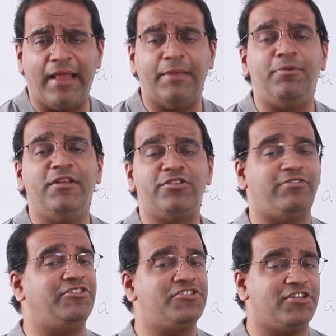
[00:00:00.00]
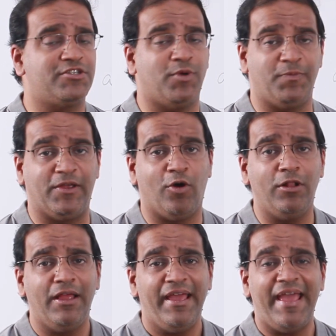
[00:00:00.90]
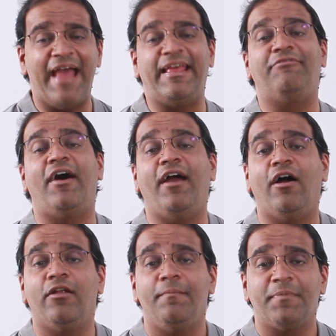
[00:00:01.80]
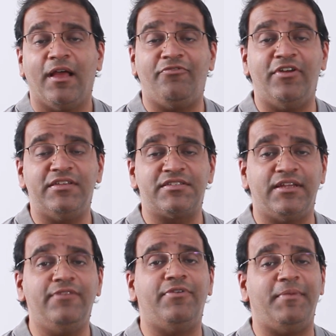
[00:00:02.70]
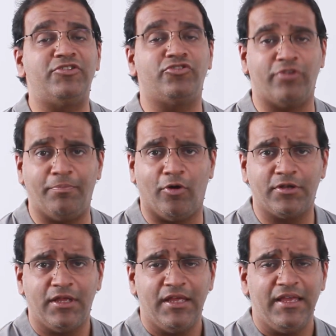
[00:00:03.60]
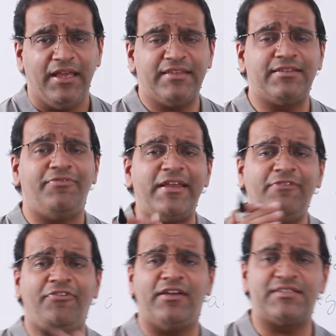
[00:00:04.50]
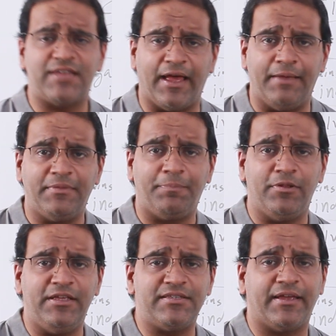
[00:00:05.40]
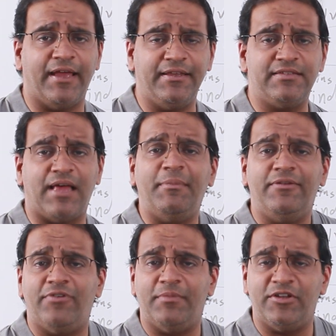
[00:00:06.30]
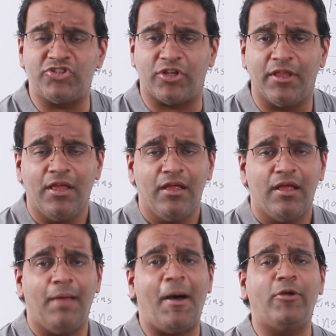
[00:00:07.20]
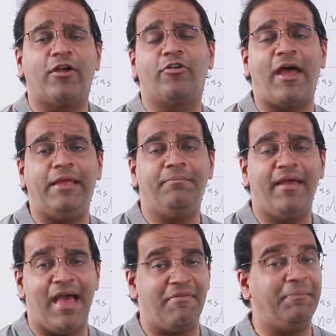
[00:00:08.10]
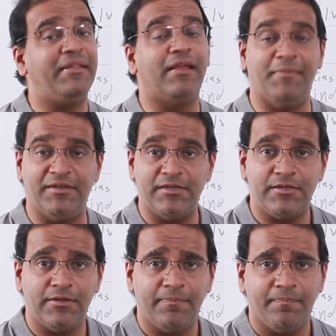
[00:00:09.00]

and the police registers what we call an FIR, a first information report. It's the very first time the police are getting some information about a crime having been committed.